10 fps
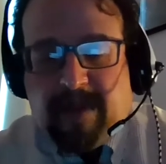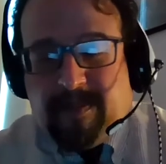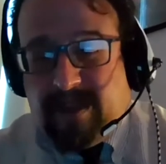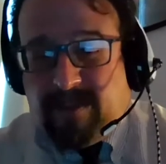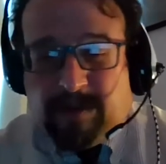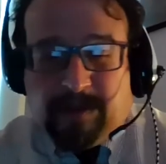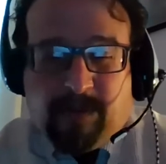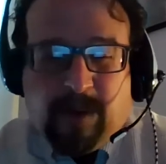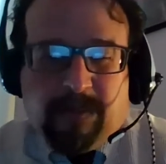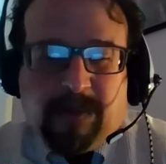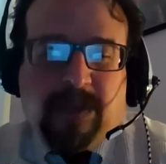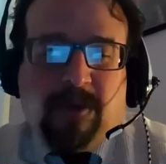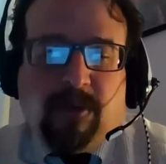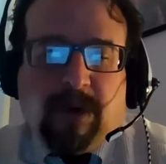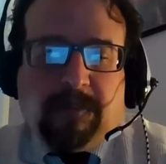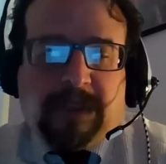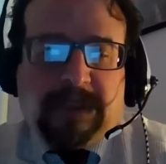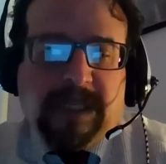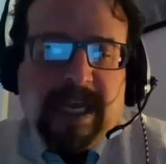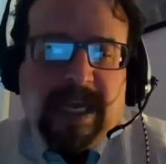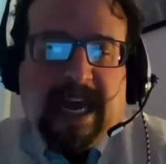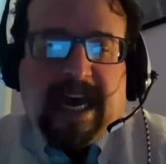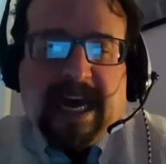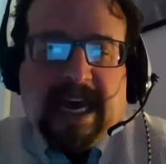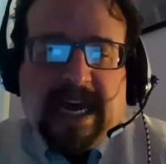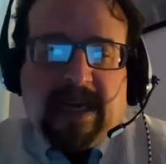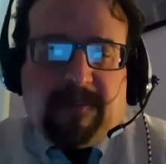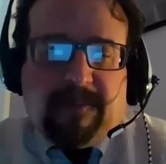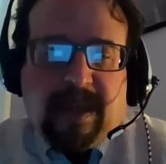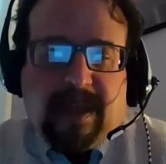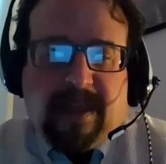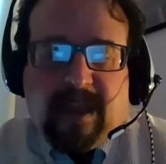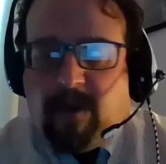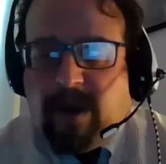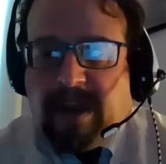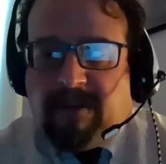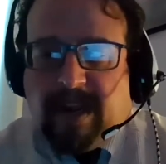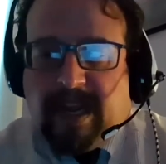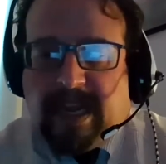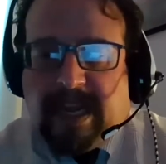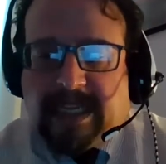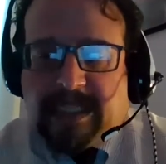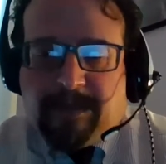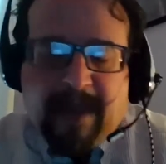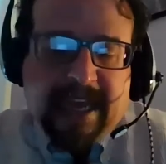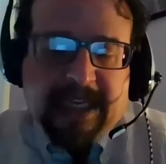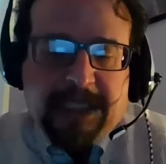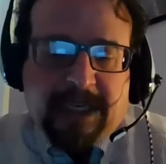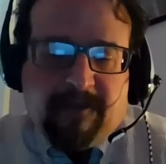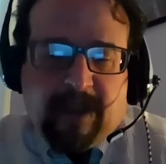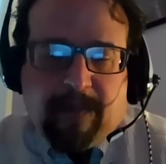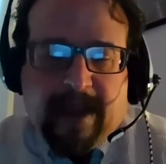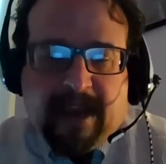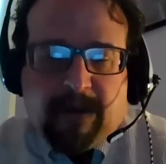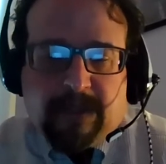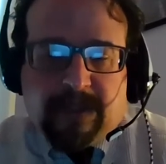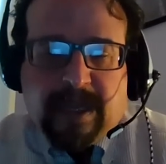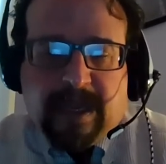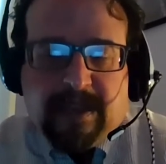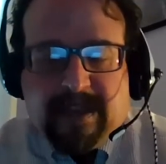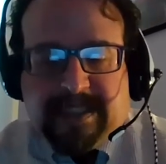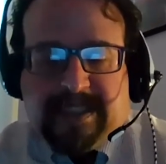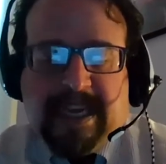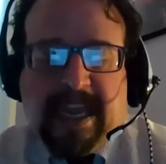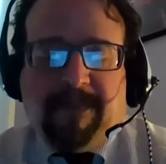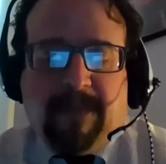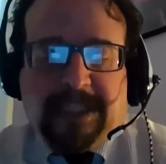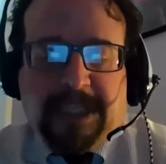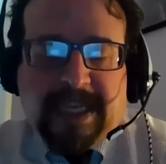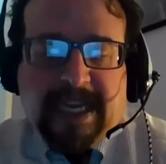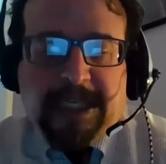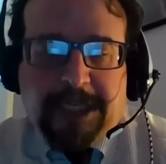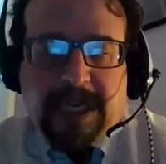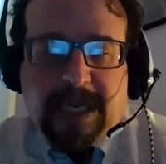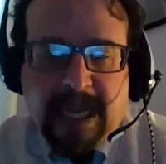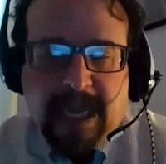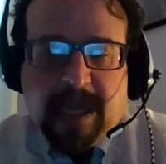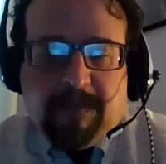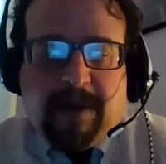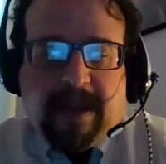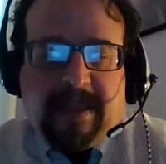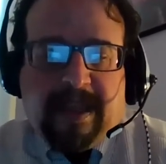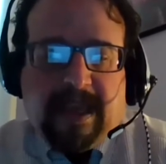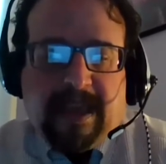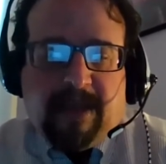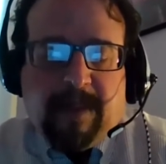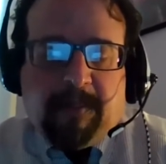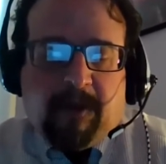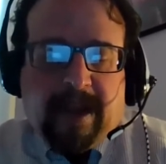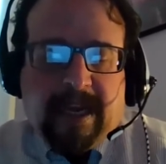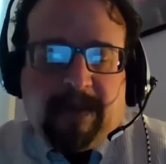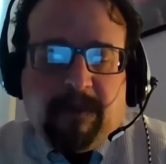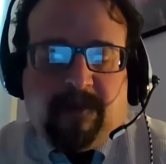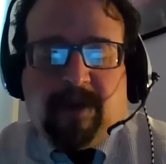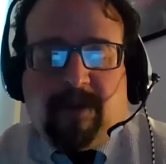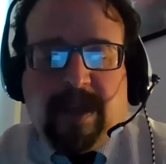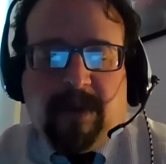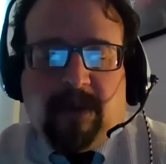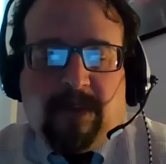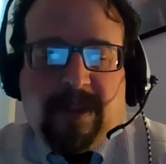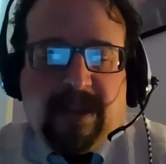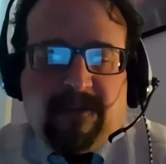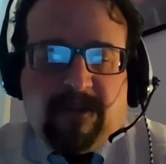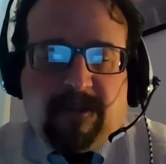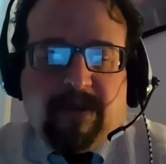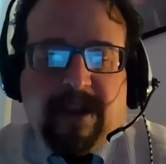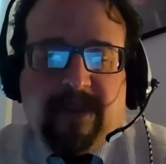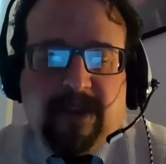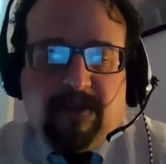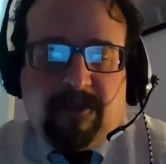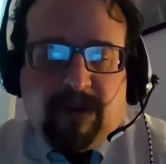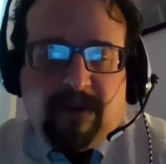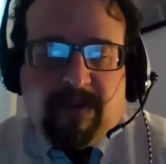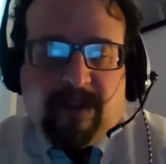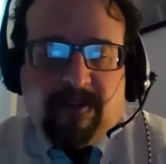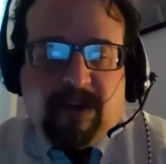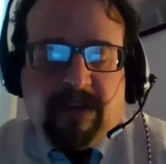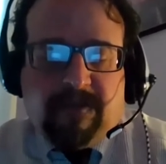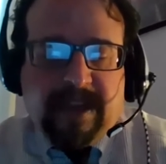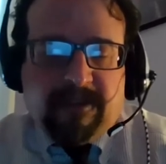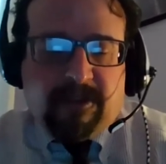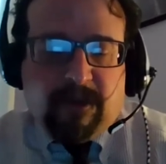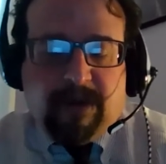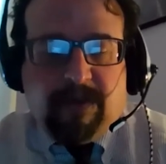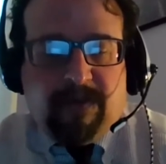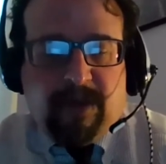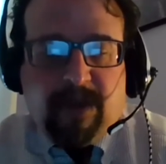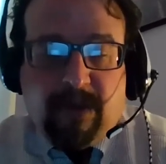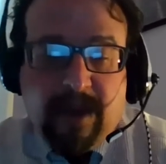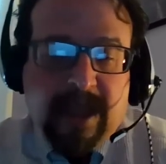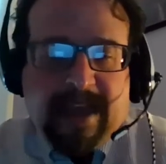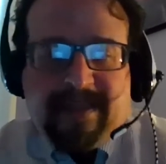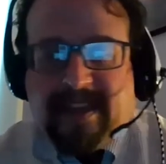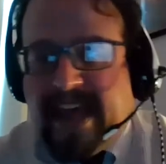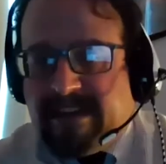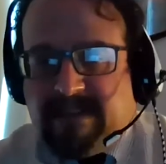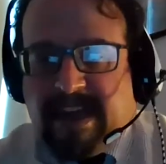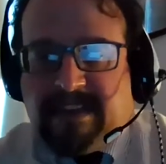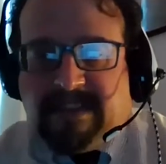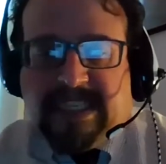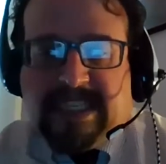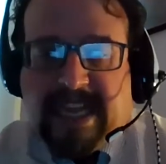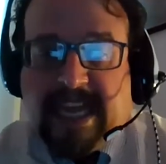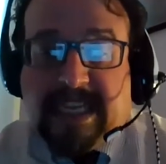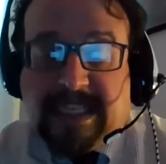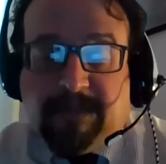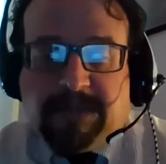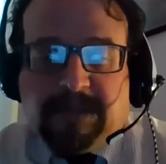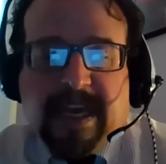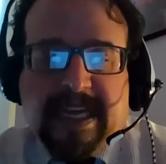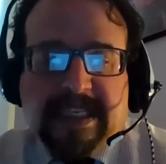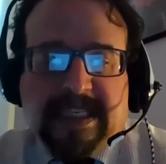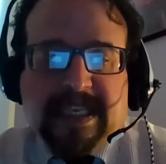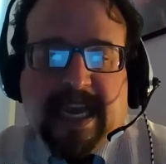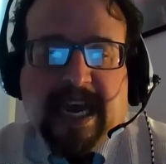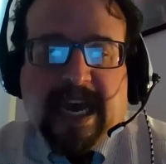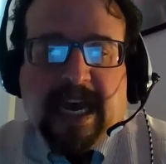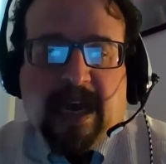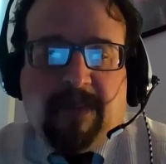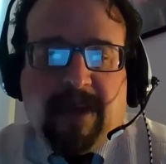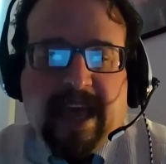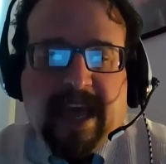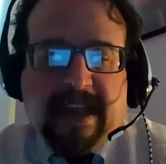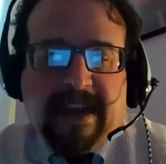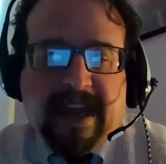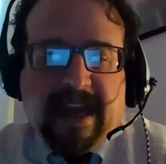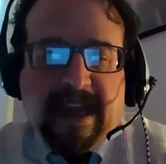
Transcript: In terms of what was normal, the OIRA expansion of their powers that didn't get much attention, but the memorandum of agreement with the Internal Revenue Service on regulatory review, I think that likely stays in place and